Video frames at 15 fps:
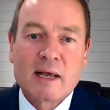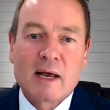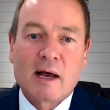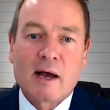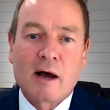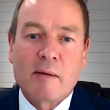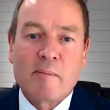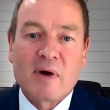
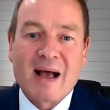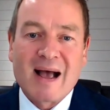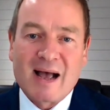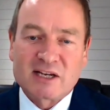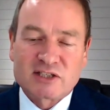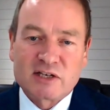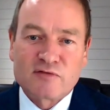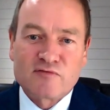
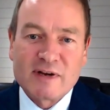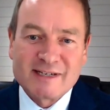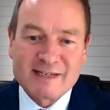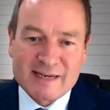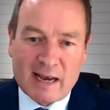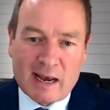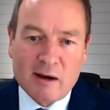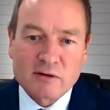actually
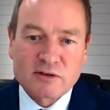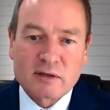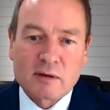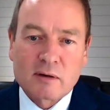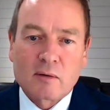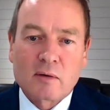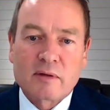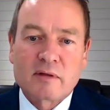reading out
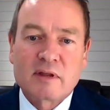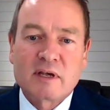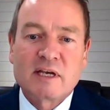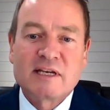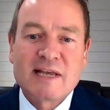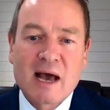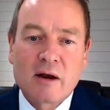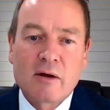the
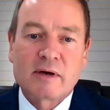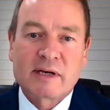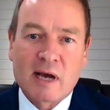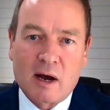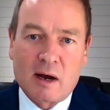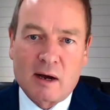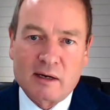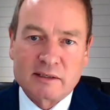yellow
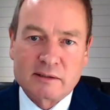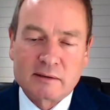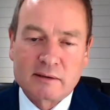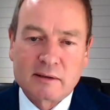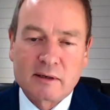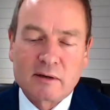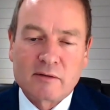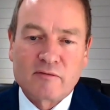card
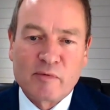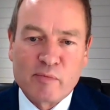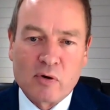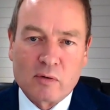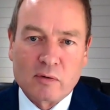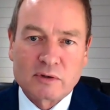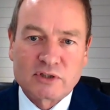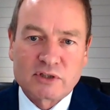
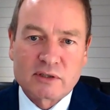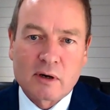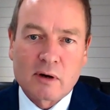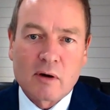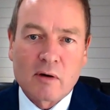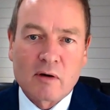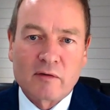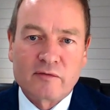reports
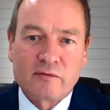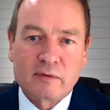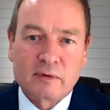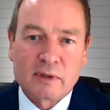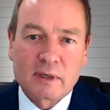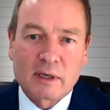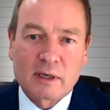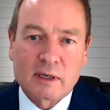of
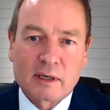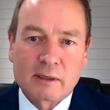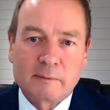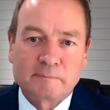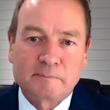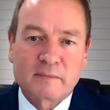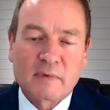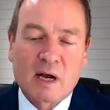
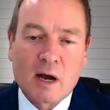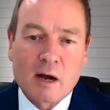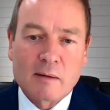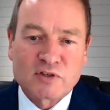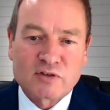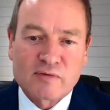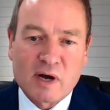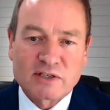
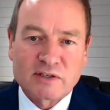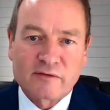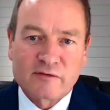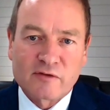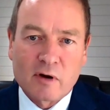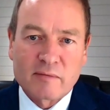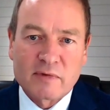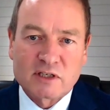harms arising
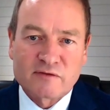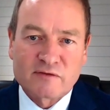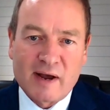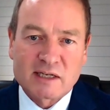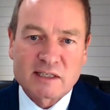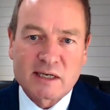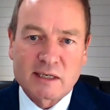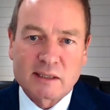from these
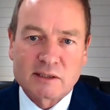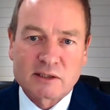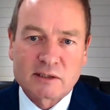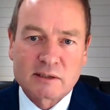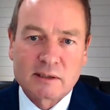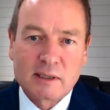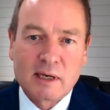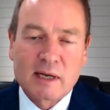
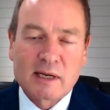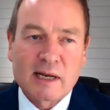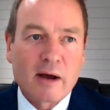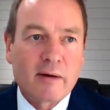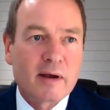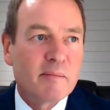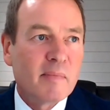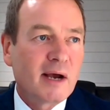vaccines.
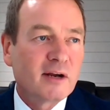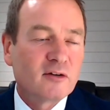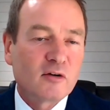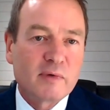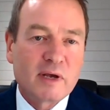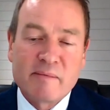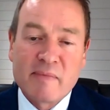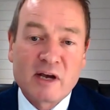Now, it
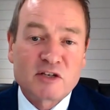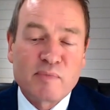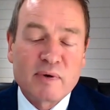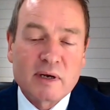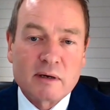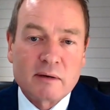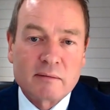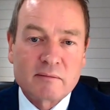might
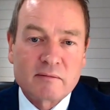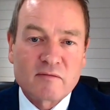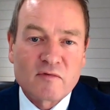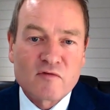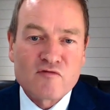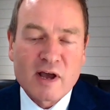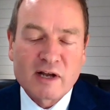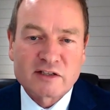be
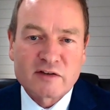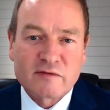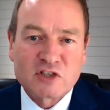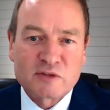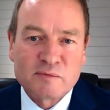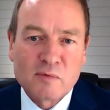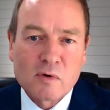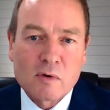relatively
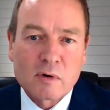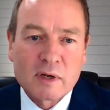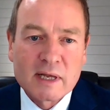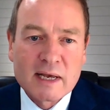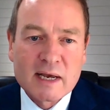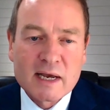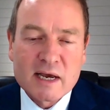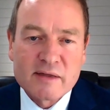small
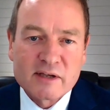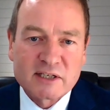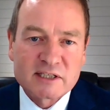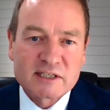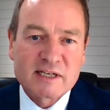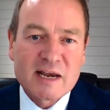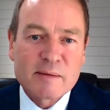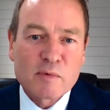in the
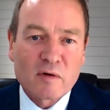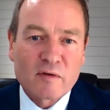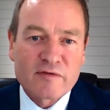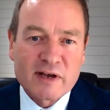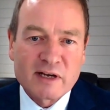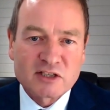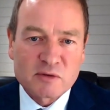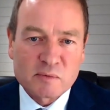scheme of
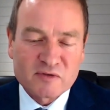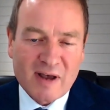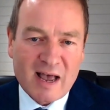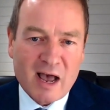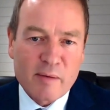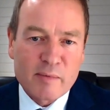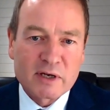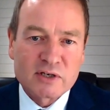things because of
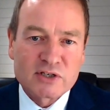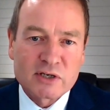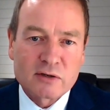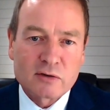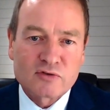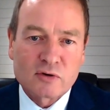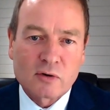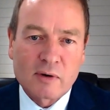how many
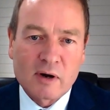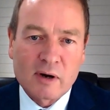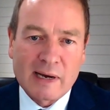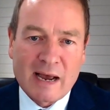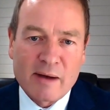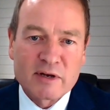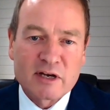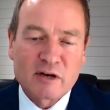children or
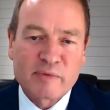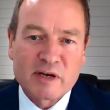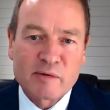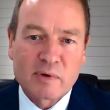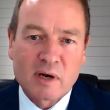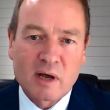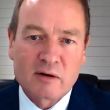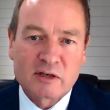how many young
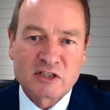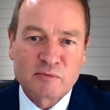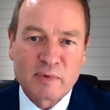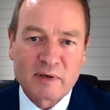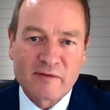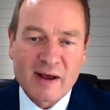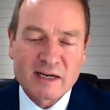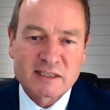people are looking to
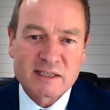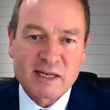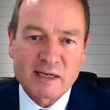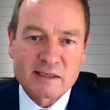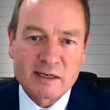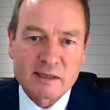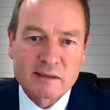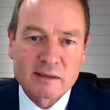be
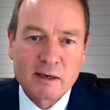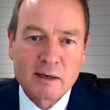vaccinated,